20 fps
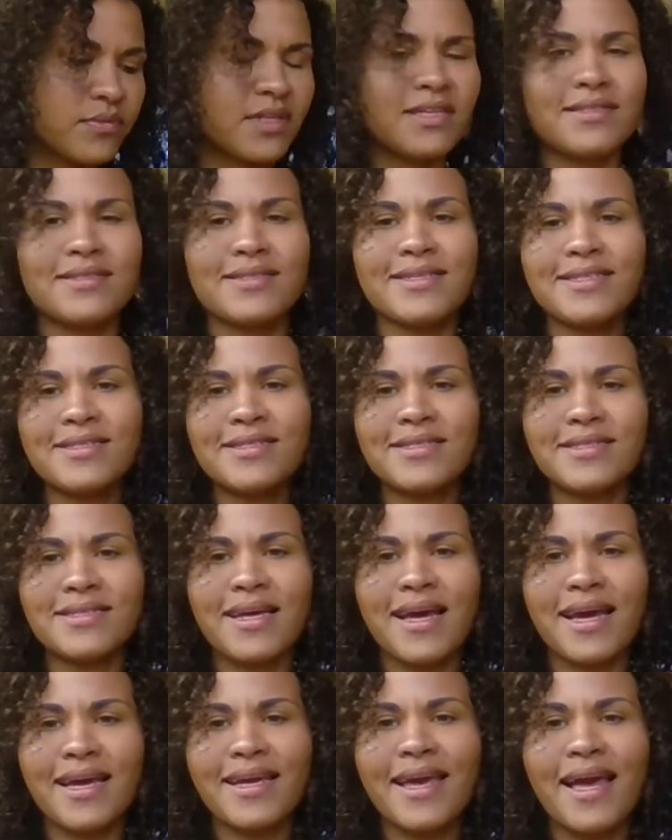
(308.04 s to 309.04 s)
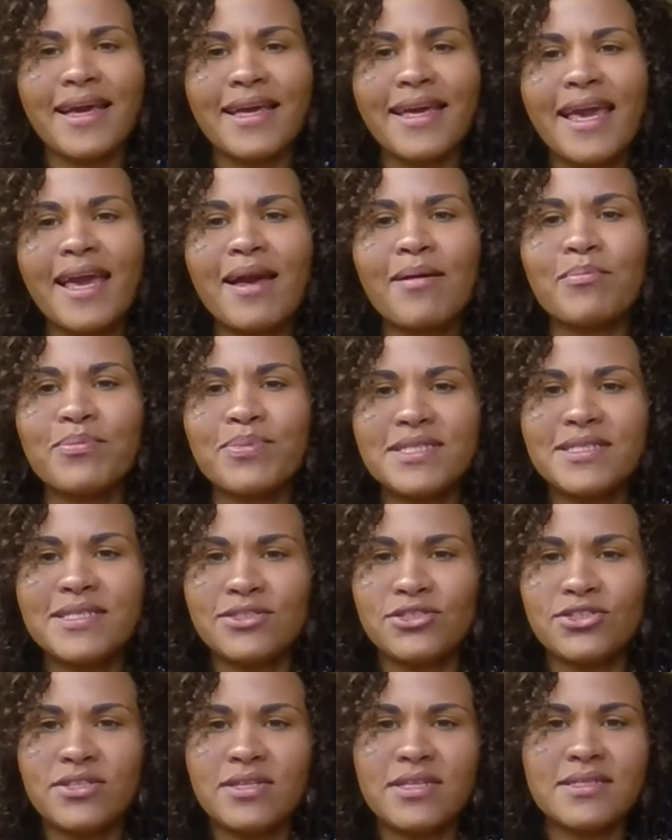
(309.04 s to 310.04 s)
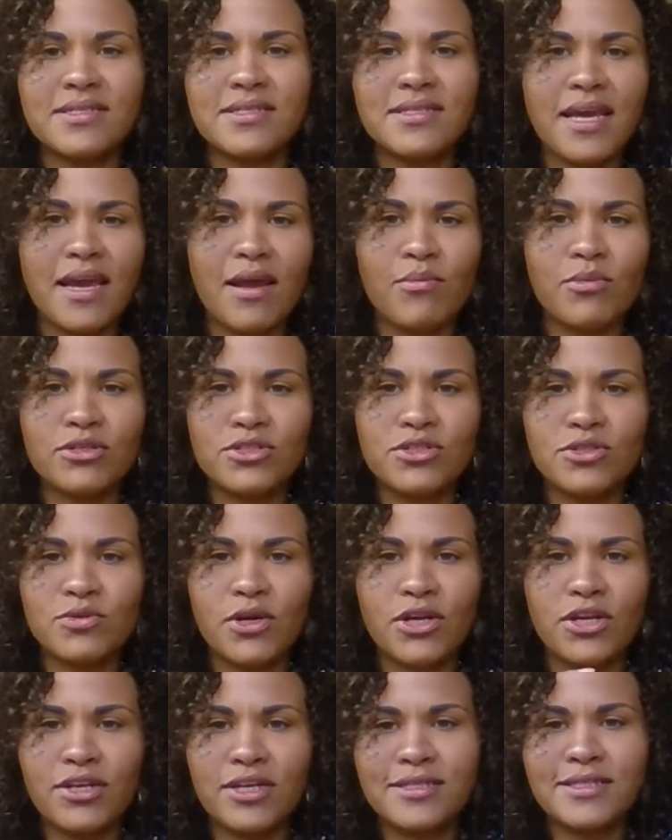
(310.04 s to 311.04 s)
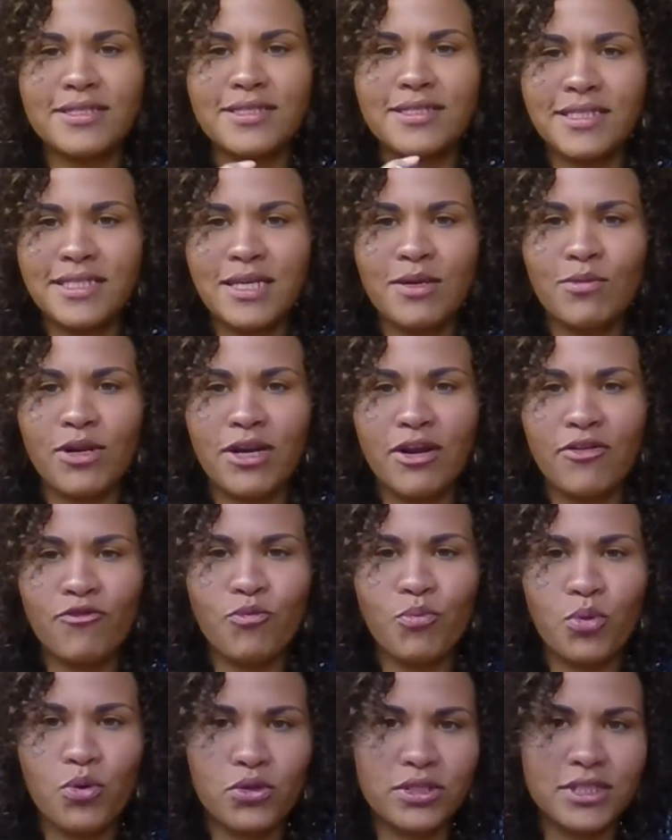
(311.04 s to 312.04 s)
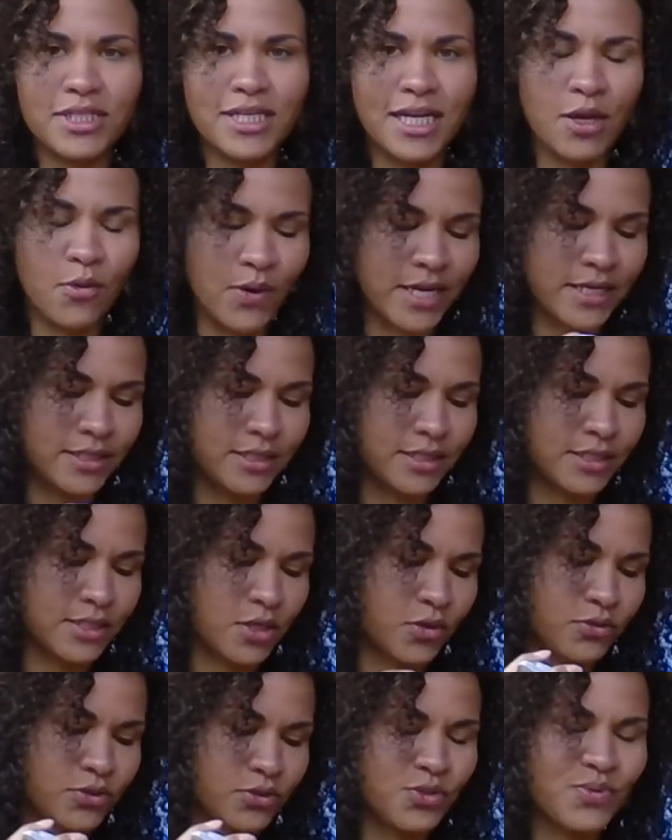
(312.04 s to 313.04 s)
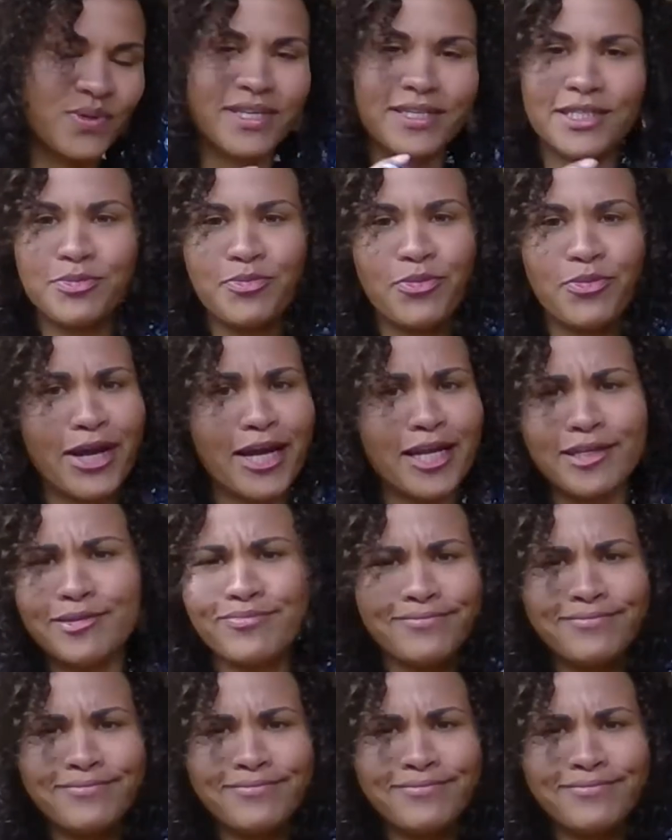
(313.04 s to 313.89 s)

since I can't position this camera to where you can see what I've pulled anyways, so doing a spread